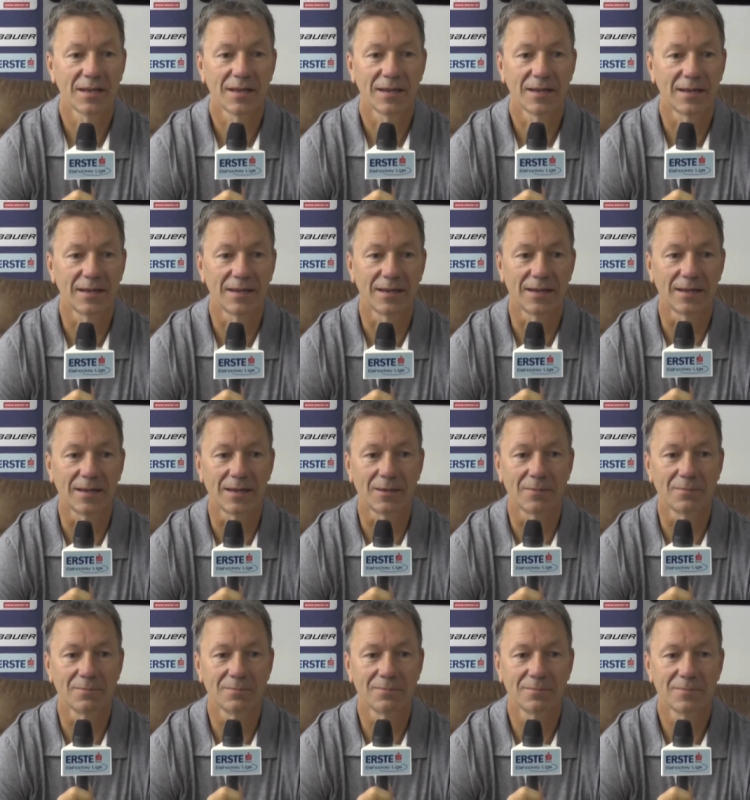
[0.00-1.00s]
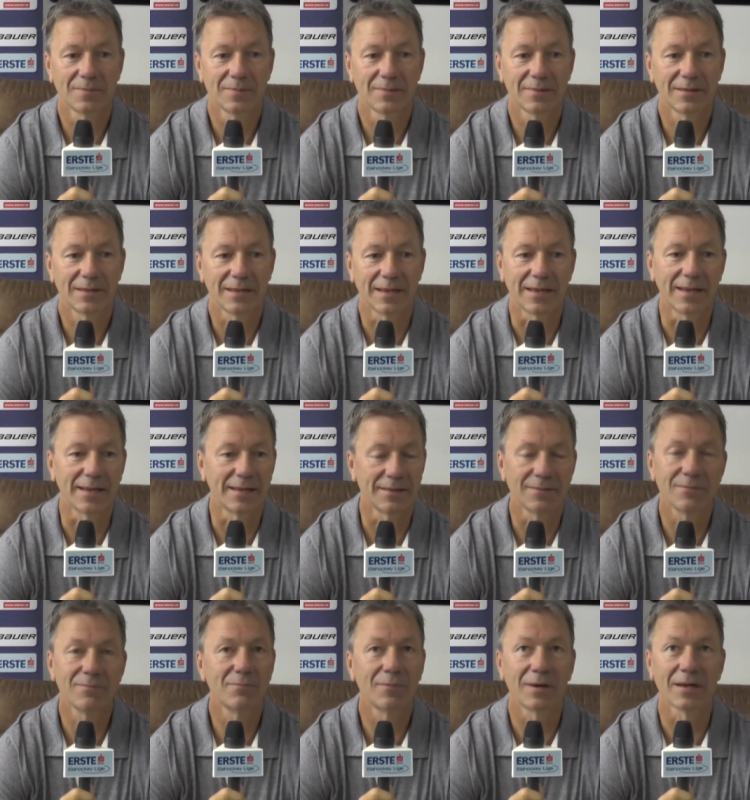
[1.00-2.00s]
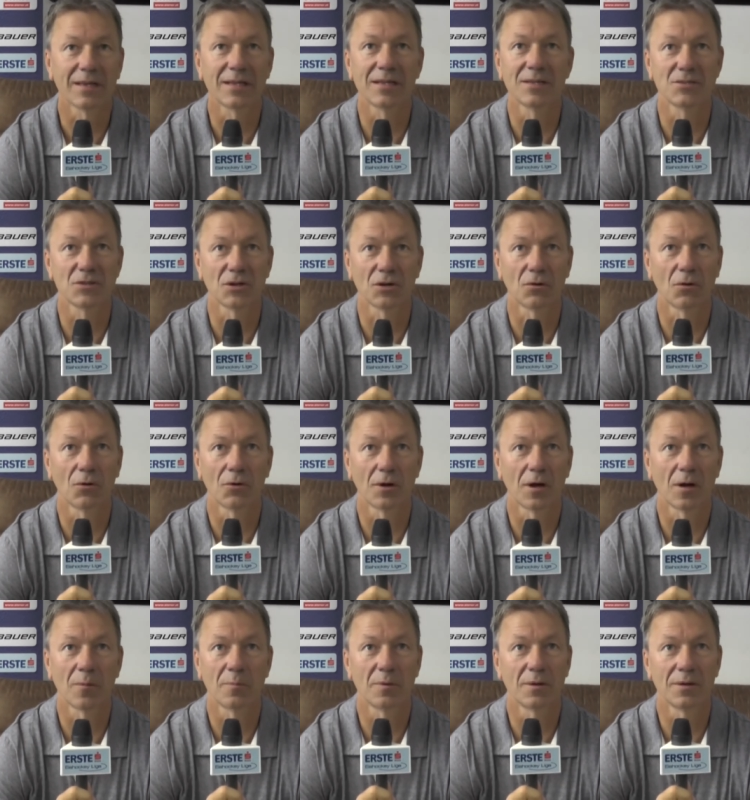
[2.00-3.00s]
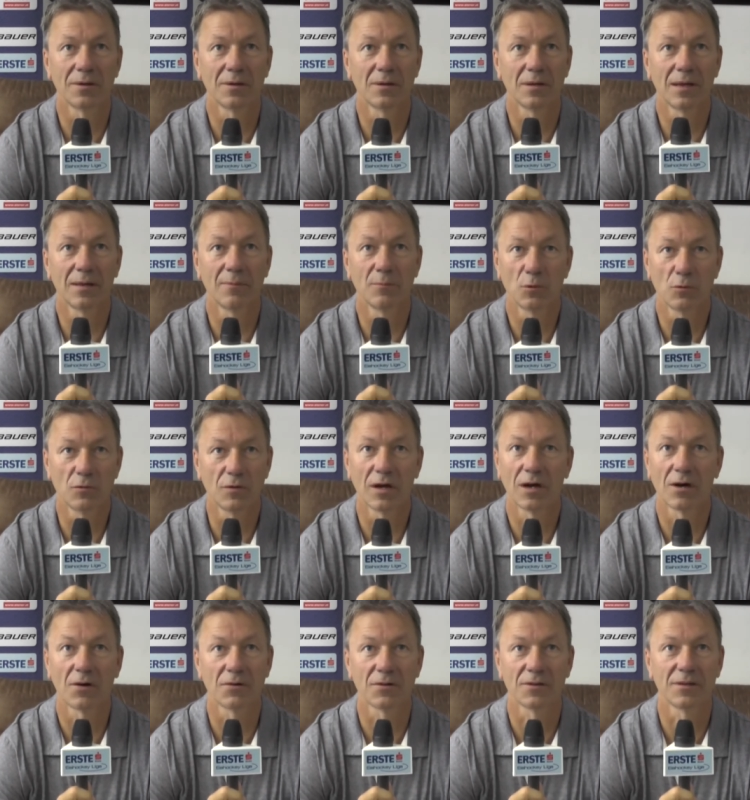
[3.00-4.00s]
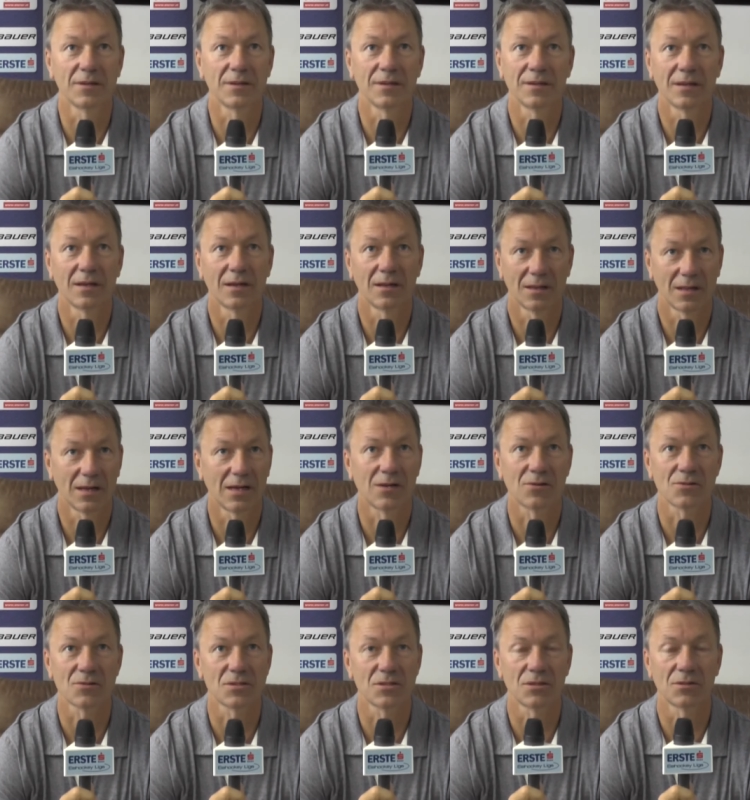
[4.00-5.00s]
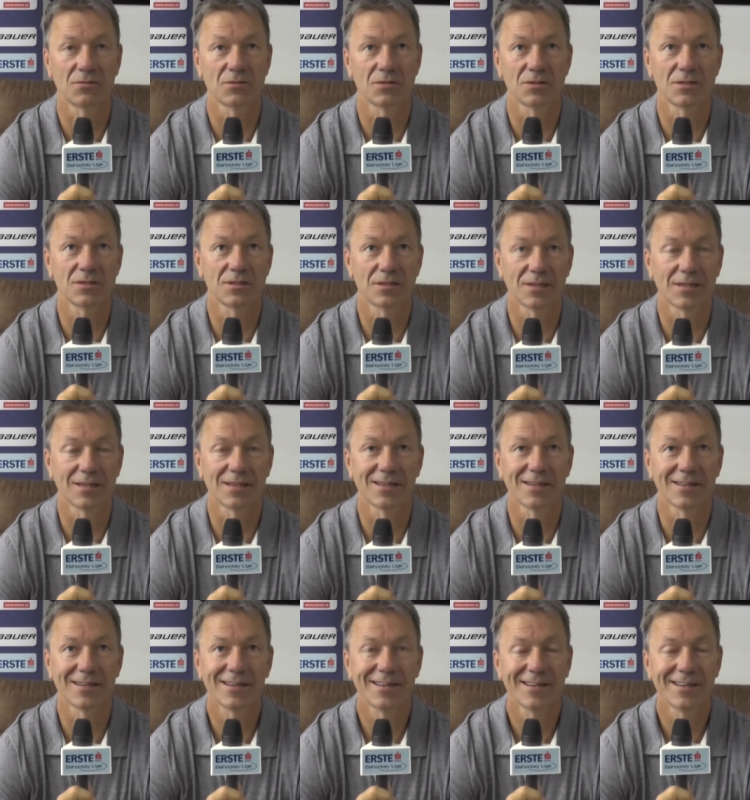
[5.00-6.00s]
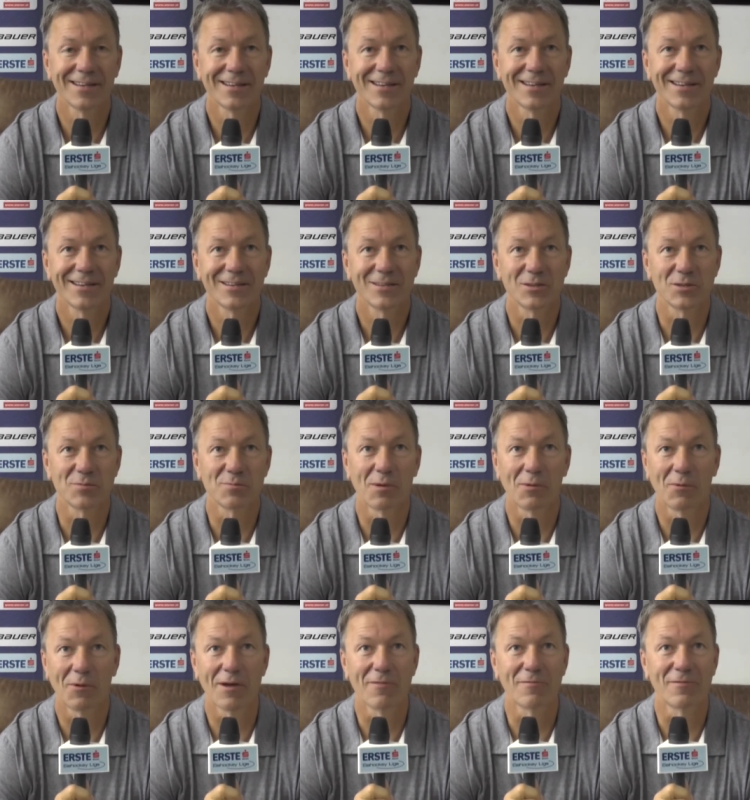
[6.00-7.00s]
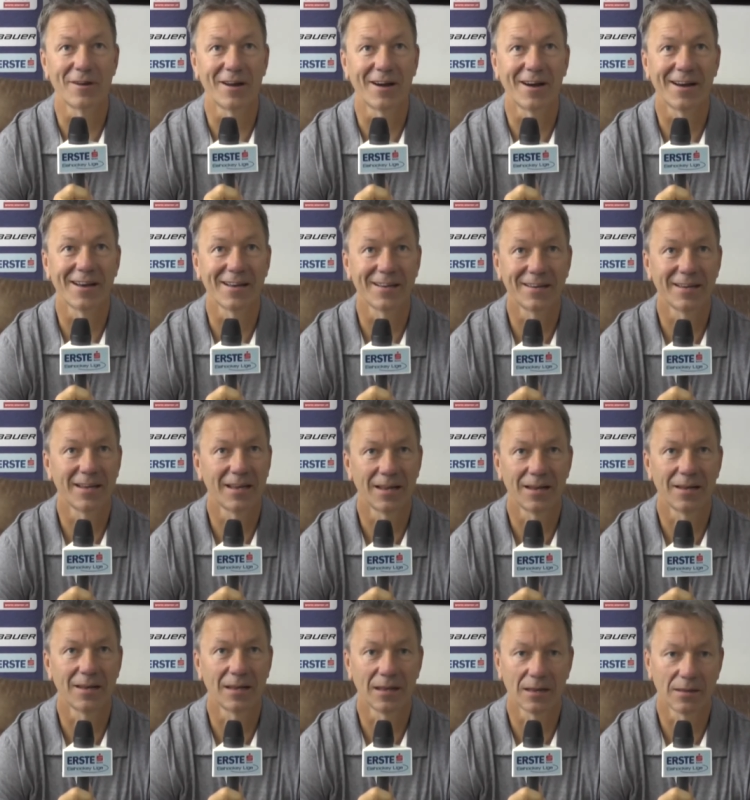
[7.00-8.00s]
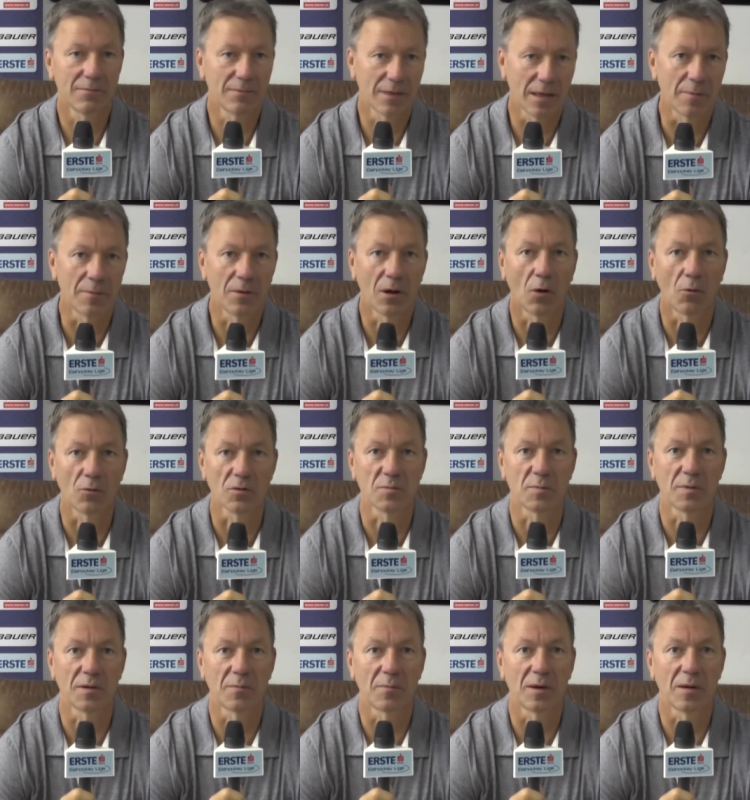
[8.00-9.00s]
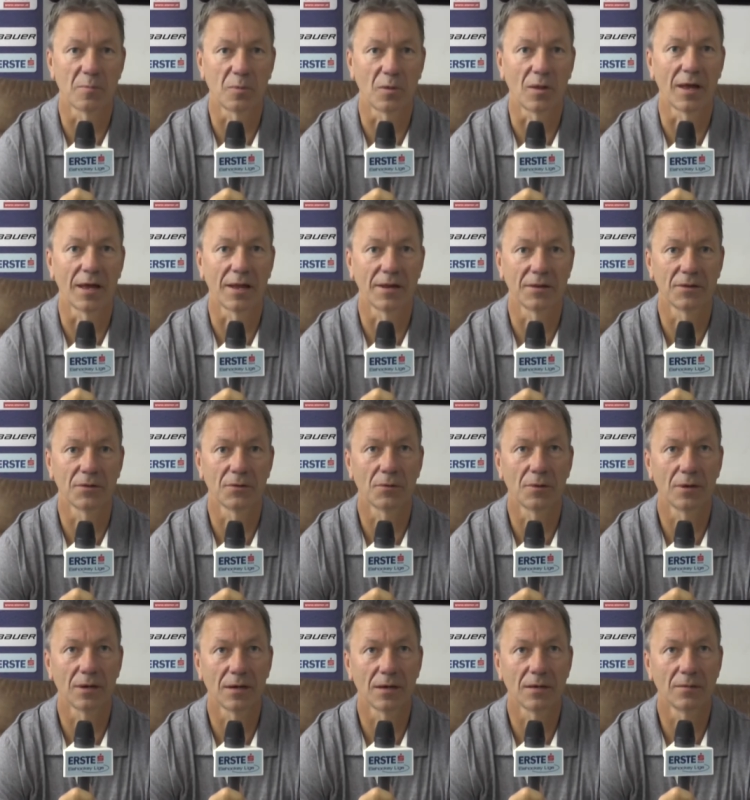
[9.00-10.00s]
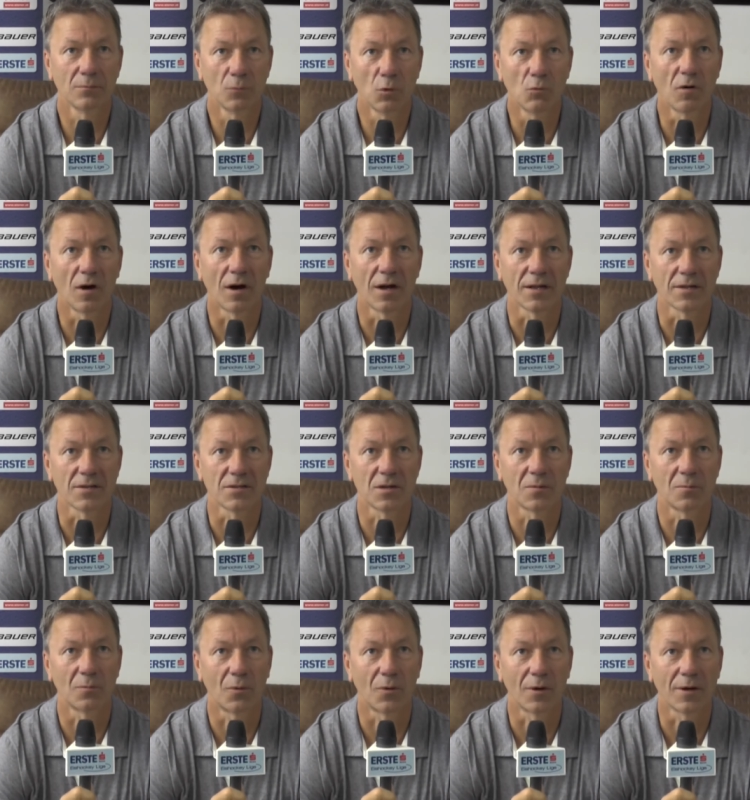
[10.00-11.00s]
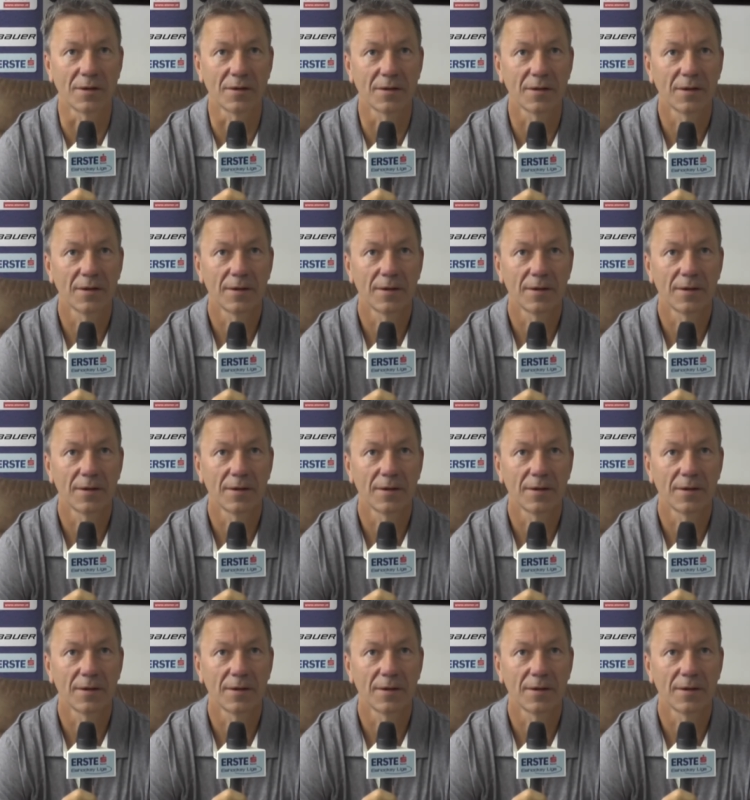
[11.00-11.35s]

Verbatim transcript: Um, and my kids are growing up and, and moved out and out of the house. So it's uh, just my wife and I, and, and it had always been in my plan to uh, move on at some point.